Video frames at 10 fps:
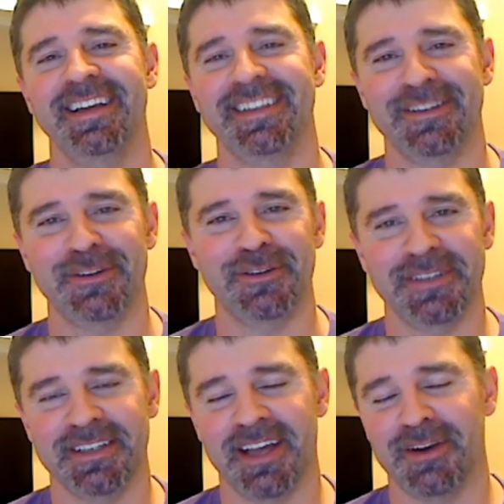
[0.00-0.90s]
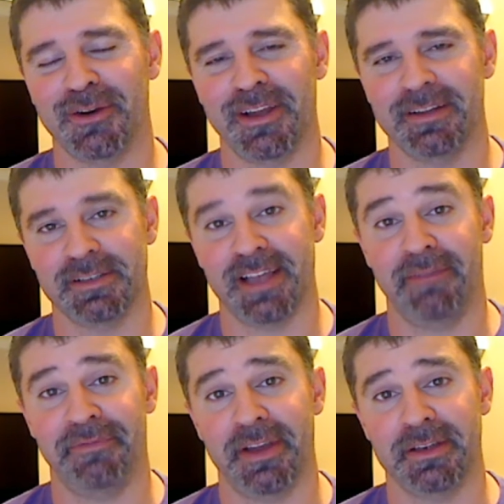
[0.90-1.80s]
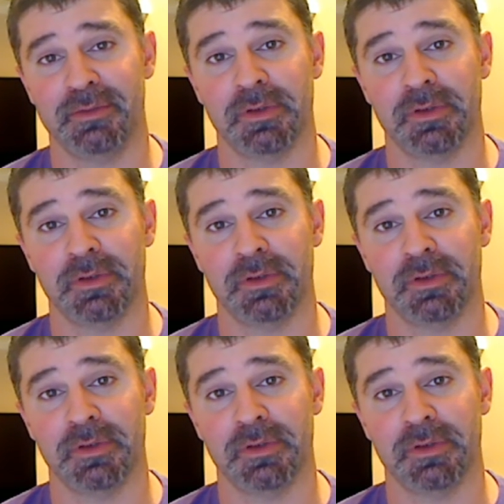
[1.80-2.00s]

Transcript: And, he got a great sad face